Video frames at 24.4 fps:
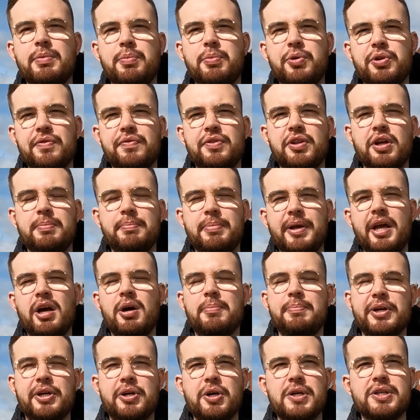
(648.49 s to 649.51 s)
we would have done
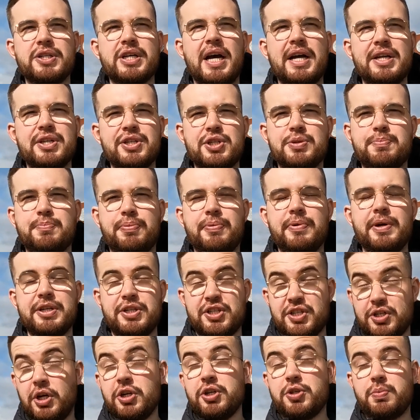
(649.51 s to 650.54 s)
better because Ange
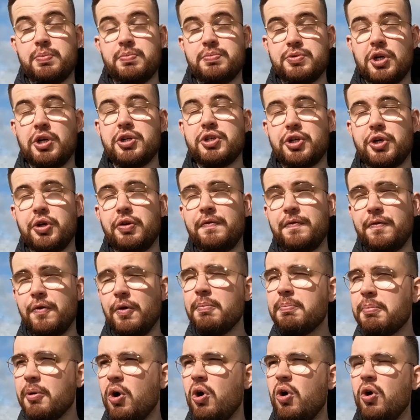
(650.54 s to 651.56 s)
plays such good
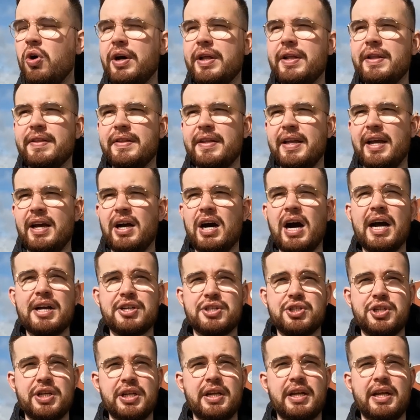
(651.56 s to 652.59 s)
football, and
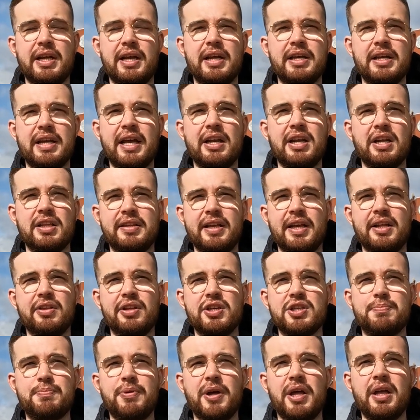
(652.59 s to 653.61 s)
last year he entertained us.